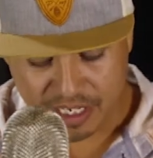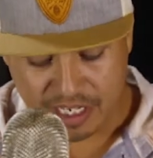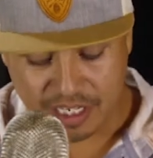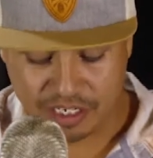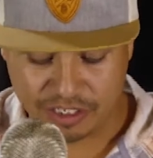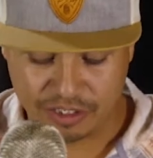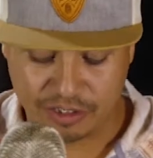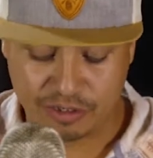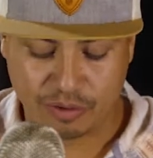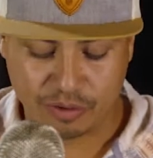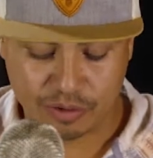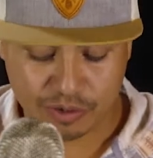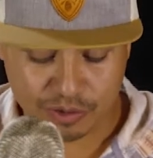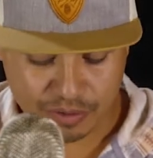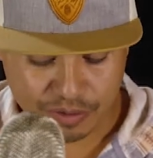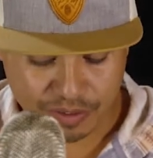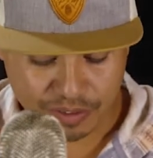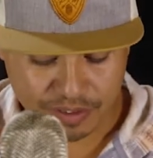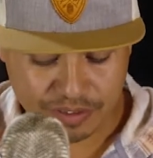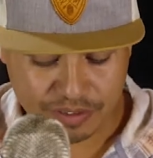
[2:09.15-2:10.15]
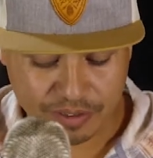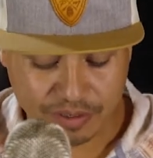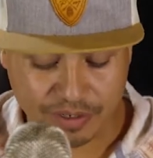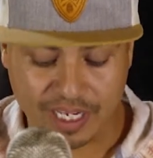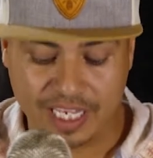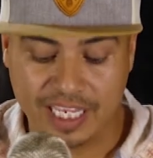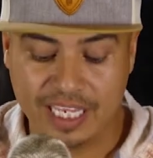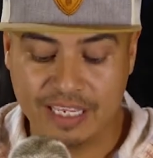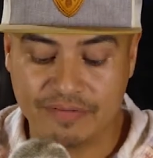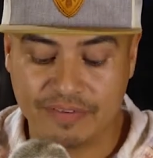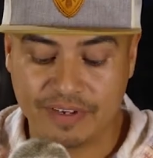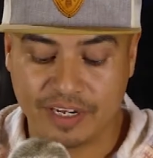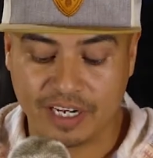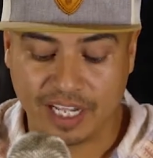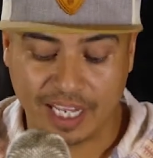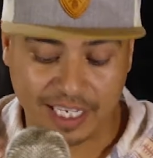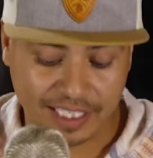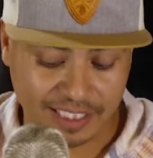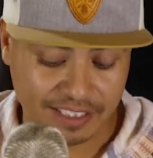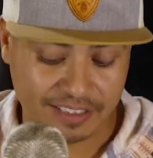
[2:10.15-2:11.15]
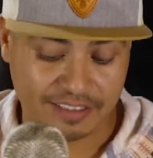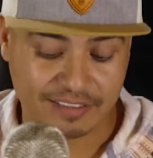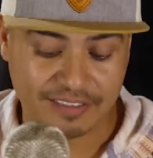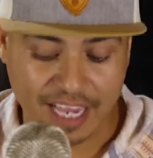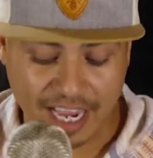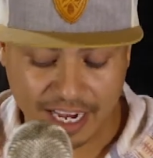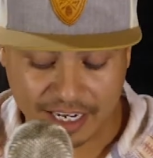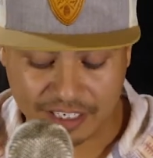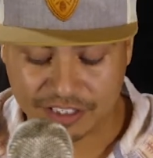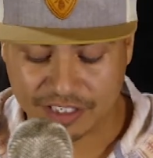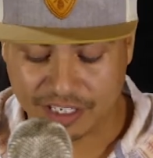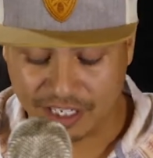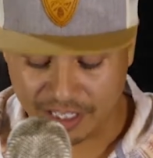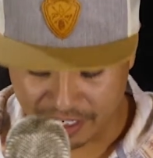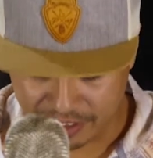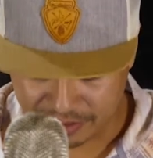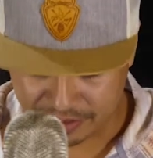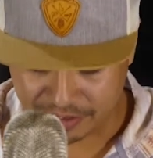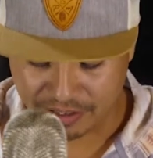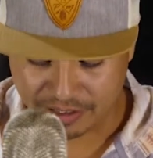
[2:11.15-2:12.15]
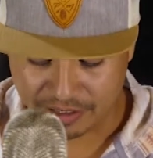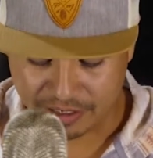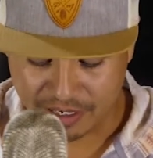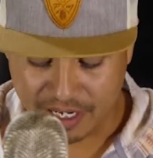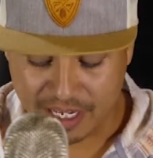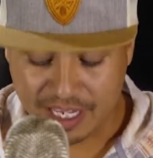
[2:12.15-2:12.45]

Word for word: adulterers, or even like this tax collector.